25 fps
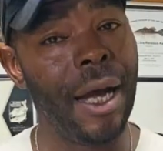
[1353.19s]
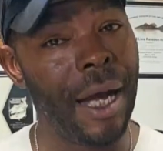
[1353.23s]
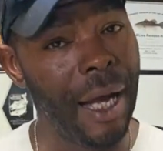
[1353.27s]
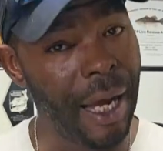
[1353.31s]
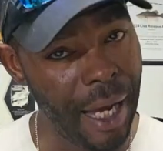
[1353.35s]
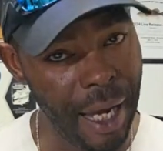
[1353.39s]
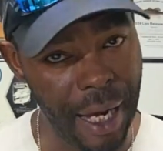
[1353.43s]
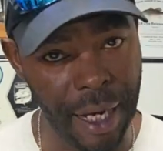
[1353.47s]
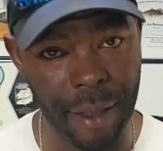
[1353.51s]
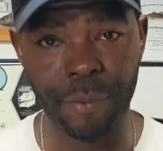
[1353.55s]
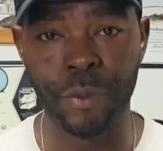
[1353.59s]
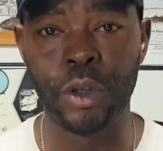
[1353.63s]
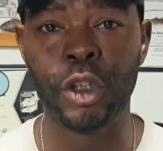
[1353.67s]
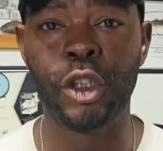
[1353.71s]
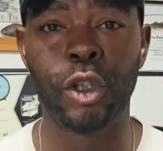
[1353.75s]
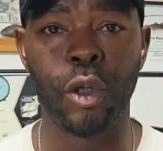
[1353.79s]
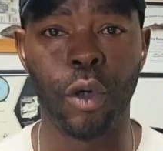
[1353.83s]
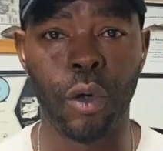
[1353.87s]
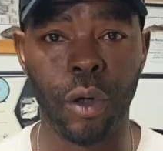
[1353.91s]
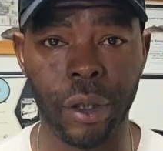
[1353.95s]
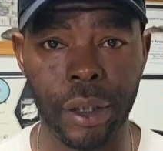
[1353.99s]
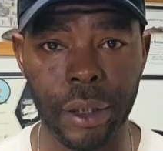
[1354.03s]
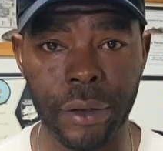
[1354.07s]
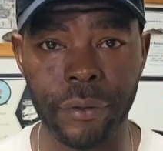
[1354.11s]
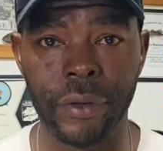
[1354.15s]
I'm
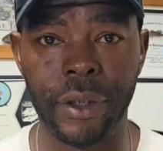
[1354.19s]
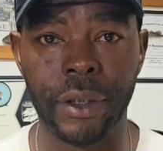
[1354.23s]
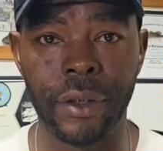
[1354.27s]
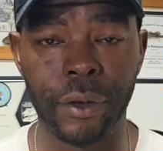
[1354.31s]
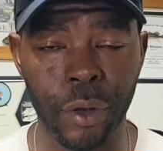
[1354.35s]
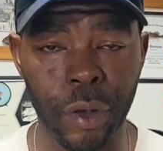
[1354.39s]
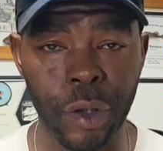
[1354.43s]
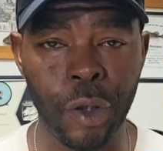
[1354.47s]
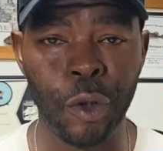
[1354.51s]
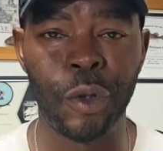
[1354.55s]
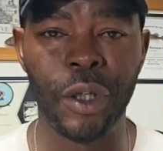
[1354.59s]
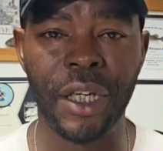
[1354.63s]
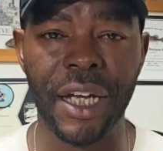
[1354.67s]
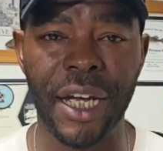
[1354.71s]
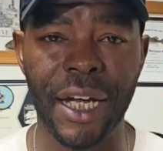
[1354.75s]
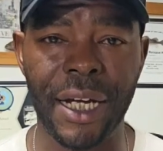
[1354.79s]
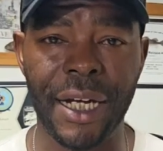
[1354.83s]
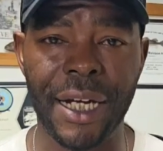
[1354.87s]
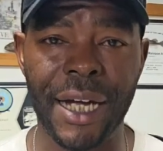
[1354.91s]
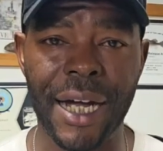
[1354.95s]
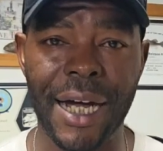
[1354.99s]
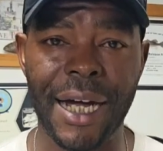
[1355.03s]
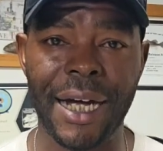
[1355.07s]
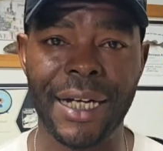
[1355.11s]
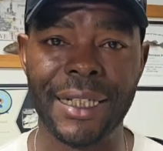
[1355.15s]
sure of it. Okay,
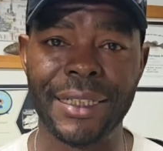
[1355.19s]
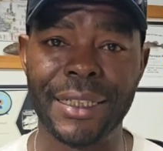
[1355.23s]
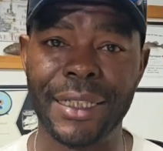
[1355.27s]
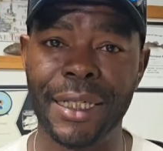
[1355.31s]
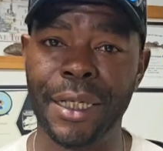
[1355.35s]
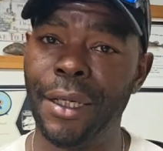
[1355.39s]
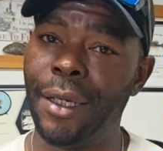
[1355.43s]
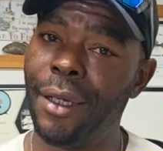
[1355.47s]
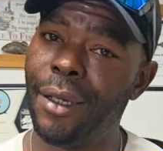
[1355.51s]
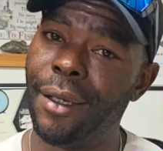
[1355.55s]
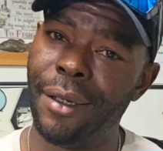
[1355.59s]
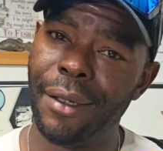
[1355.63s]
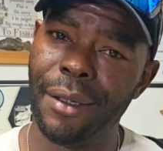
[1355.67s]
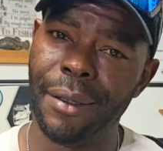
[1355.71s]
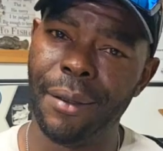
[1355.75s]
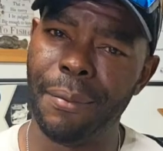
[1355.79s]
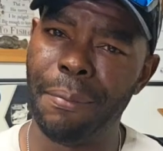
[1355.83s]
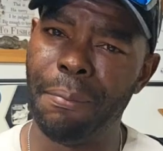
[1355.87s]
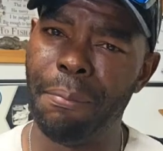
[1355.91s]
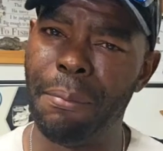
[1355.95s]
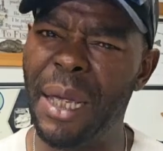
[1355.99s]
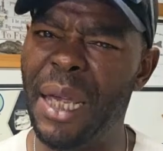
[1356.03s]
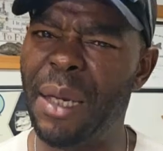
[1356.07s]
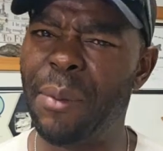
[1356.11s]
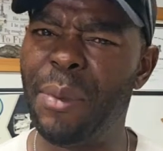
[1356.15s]
guys?
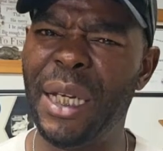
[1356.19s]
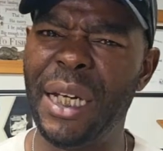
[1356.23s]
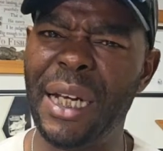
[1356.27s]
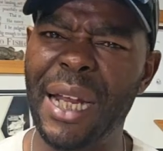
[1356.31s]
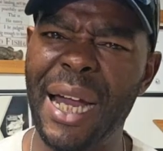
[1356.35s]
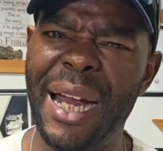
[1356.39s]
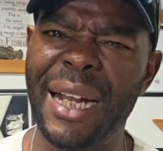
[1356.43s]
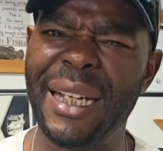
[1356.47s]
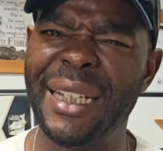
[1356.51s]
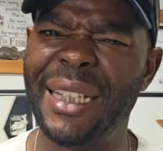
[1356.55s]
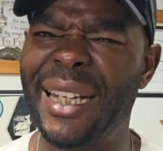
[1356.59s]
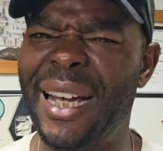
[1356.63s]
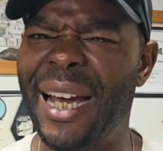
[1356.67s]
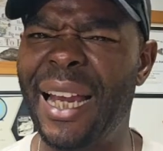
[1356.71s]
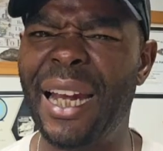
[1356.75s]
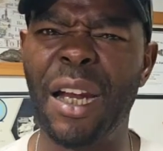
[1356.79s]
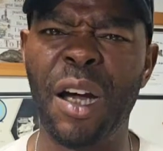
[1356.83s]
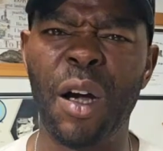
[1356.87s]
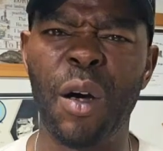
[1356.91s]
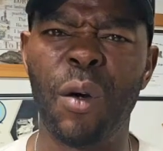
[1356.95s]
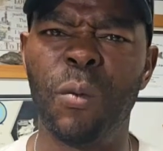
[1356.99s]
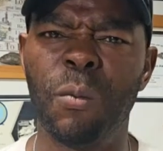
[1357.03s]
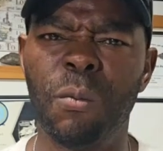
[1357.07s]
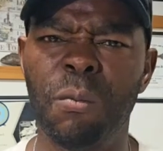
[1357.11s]
Maybe not yellow.